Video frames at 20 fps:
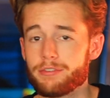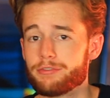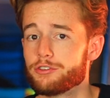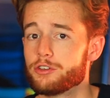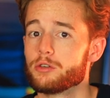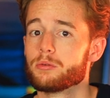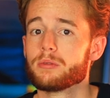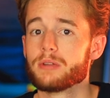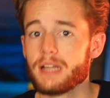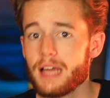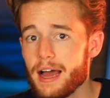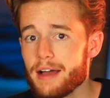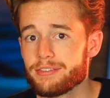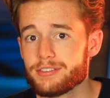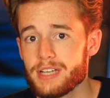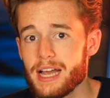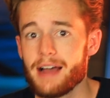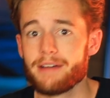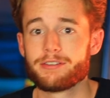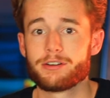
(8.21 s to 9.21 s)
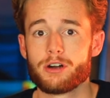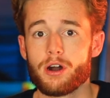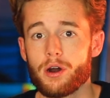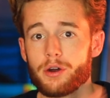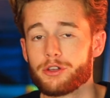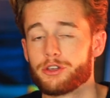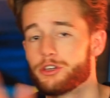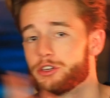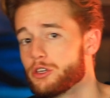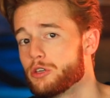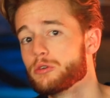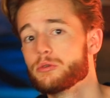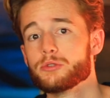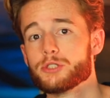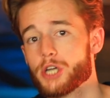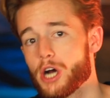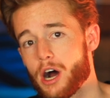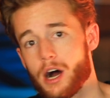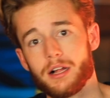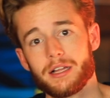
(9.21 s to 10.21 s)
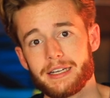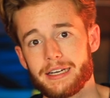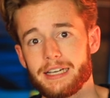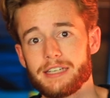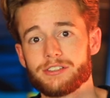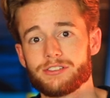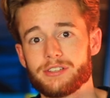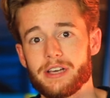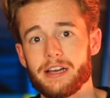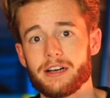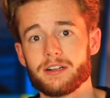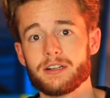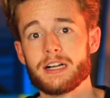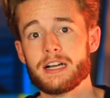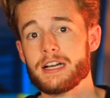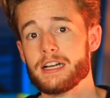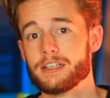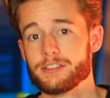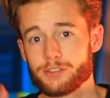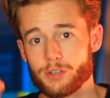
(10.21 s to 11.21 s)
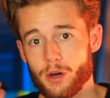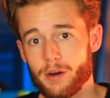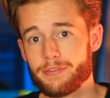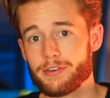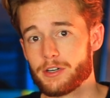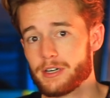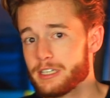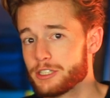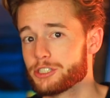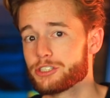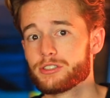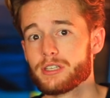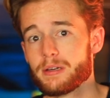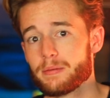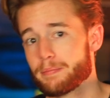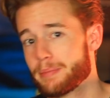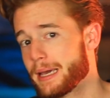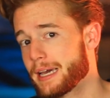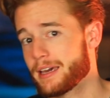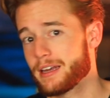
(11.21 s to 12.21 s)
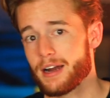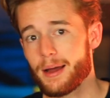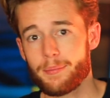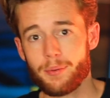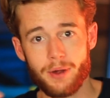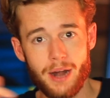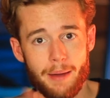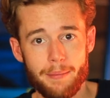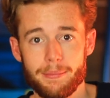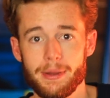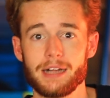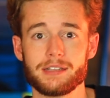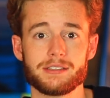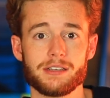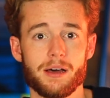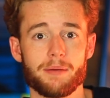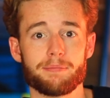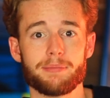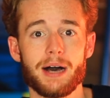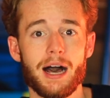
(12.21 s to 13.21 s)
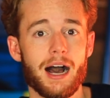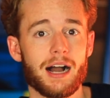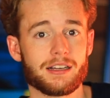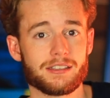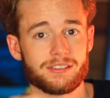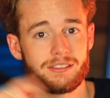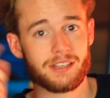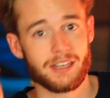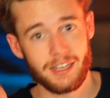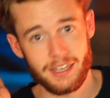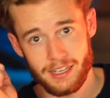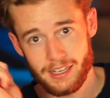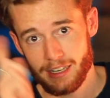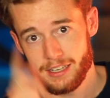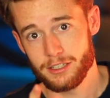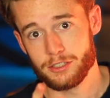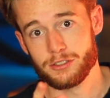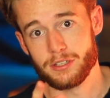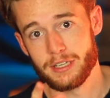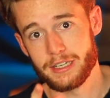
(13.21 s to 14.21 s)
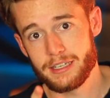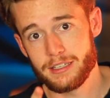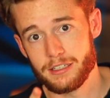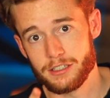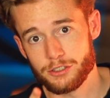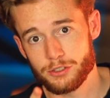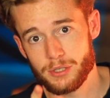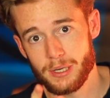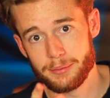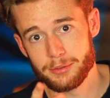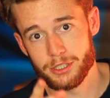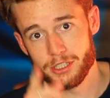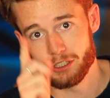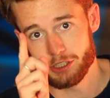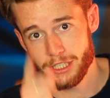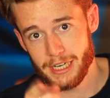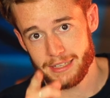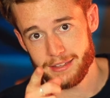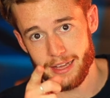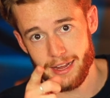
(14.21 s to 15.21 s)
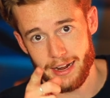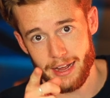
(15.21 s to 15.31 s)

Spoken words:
few left after our huge holiday sale, so if you're interested in picking up what I'm about to unbox, there's a link in the description, check that